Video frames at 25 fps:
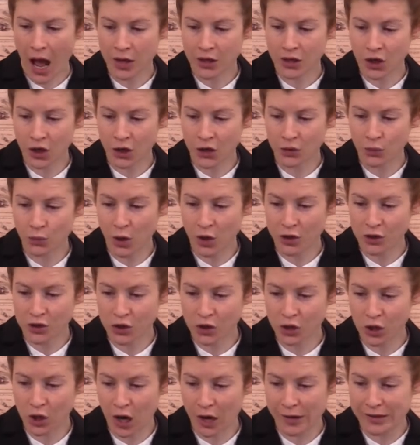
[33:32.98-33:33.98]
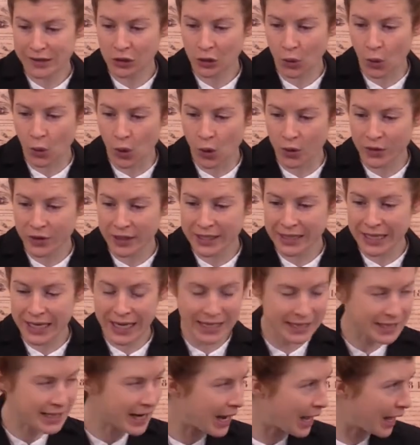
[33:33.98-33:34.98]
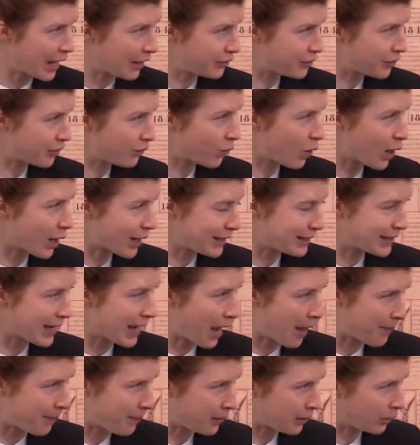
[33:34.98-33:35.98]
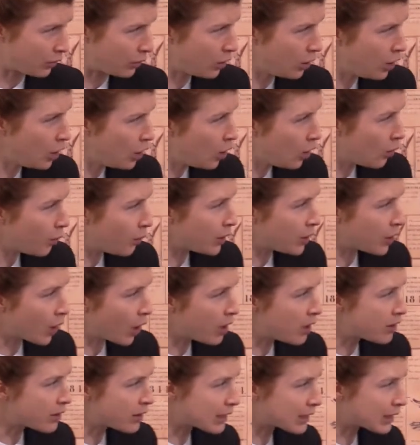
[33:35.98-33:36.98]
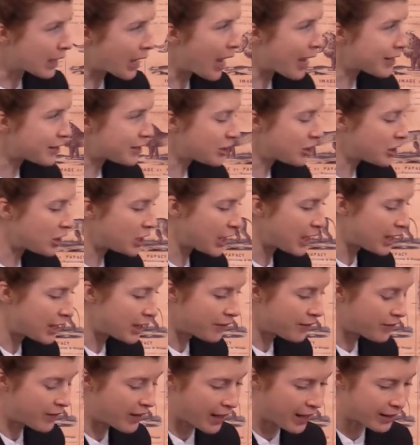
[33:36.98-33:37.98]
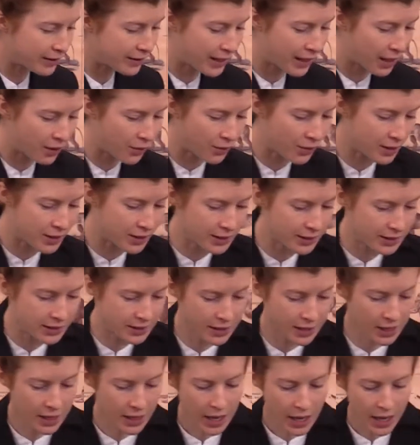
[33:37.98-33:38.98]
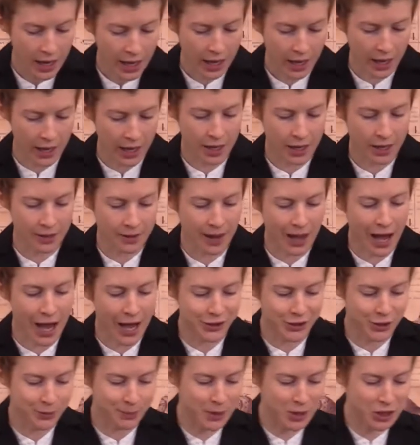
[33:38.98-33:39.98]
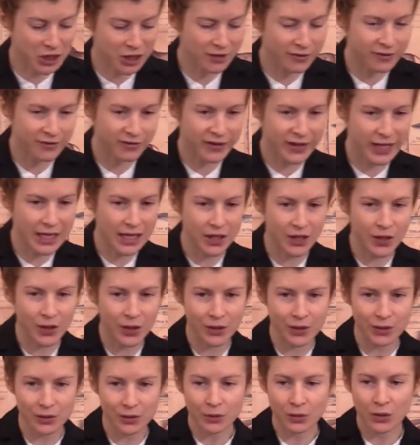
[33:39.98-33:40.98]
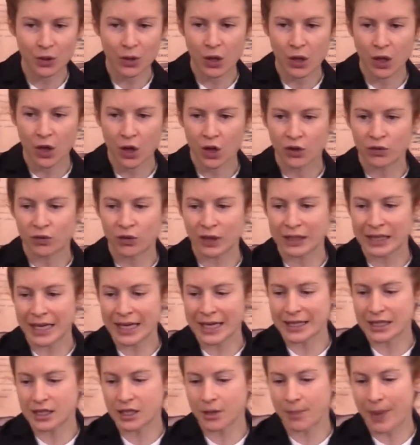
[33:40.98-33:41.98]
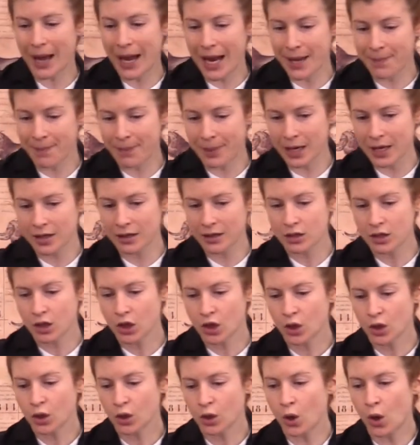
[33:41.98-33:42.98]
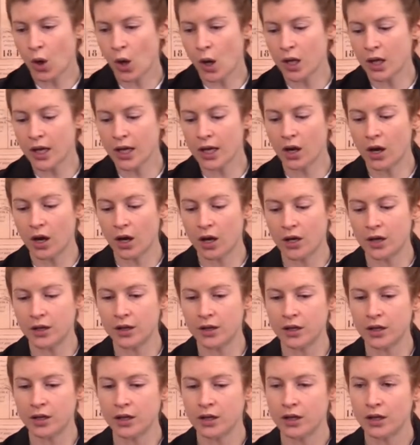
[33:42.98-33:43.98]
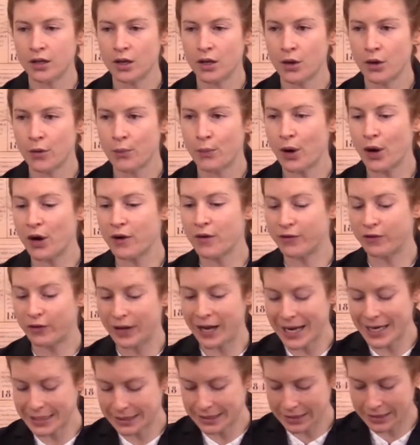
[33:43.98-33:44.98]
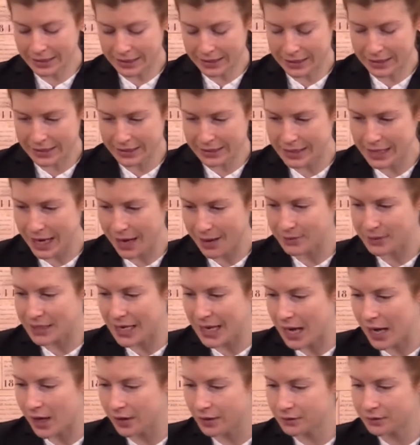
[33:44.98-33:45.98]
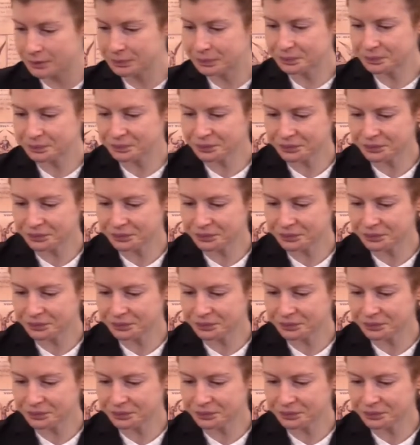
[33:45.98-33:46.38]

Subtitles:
I don't want to go into all the details of what has happened. We know that last year that there was Archbishop Vigano released a paper calling on Pope Francis to step down.